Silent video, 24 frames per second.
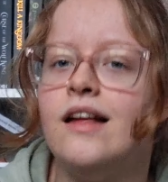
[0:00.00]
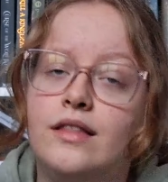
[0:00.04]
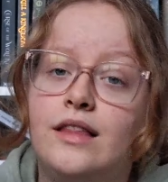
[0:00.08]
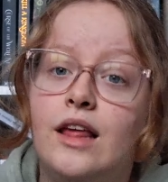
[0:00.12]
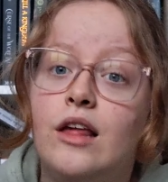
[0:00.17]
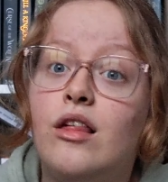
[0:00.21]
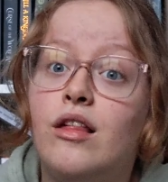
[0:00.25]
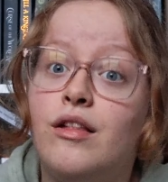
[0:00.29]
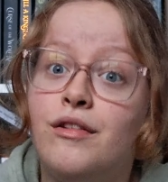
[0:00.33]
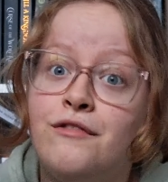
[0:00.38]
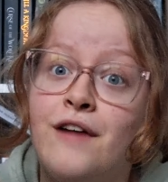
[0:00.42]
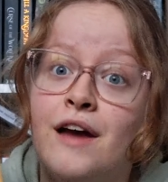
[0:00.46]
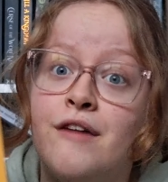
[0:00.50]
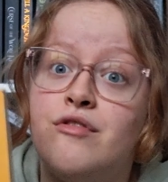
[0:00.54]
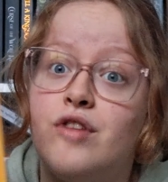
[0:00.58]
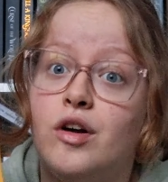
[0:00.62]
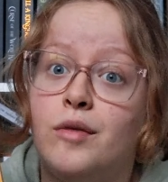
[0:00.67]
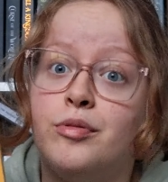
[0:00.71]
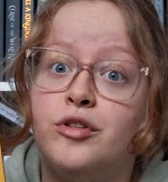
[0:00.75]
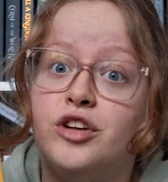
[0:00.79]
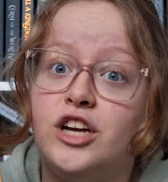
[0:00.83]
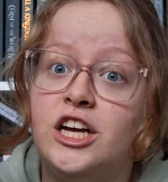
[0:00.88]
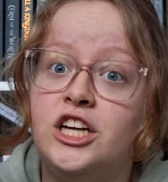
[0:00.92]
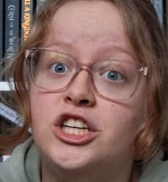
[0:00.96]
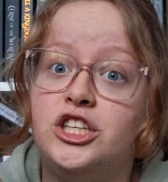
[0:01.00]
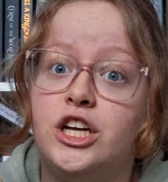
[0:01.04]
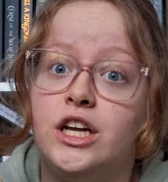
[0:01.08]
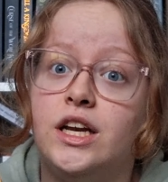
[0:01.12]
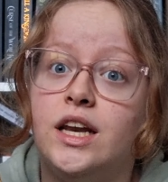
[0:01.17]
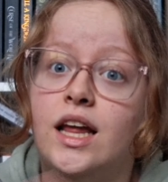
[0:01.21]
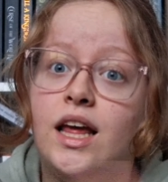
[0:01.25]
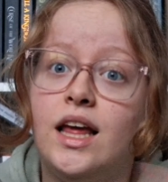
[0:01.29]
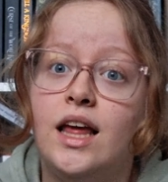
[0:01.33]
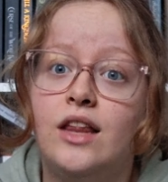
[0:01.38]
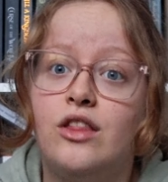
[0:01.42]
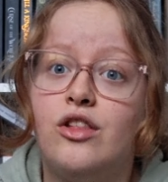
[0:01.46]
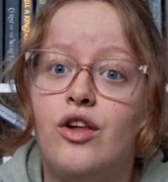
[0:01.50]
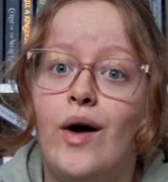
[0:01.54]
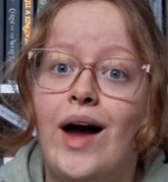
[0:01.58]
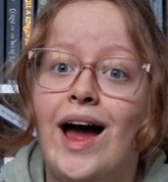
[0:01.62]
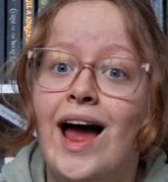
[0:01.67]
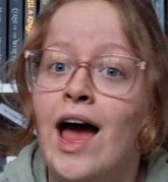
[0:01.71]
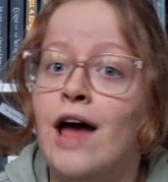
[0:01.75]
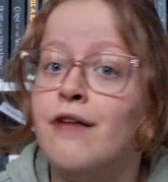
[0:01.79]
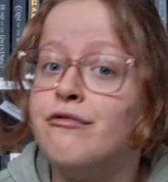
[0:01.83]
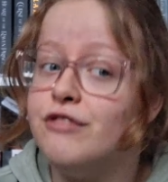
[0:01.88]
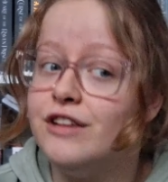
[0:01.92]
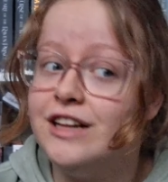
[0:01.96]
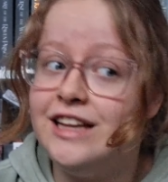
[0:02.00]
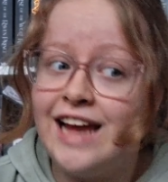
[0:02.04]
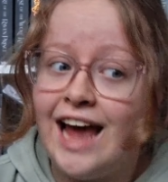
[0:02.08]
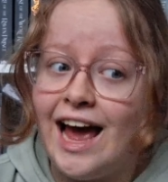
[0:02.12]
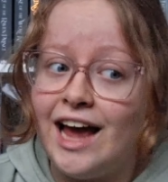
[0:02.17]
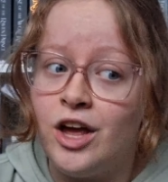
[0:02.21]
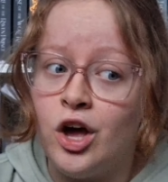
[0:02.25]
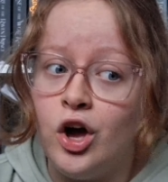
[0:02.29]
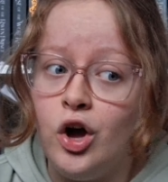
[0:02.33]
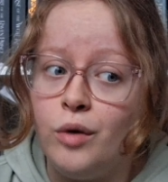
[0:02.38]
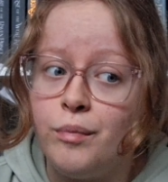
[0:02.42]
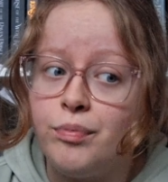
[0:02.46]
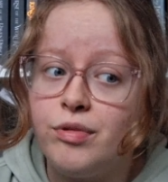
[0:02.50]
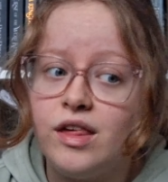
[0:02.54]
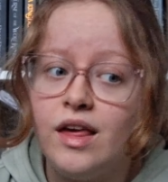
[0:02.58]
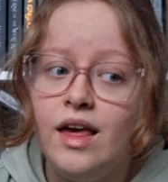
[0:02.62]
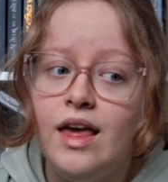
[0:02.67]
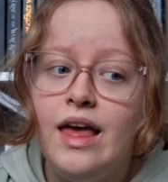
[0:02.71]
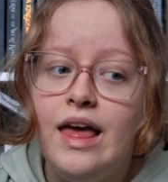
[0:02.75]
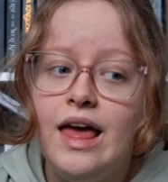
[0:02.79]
This is a 5-star prediction, so I have really high hopes.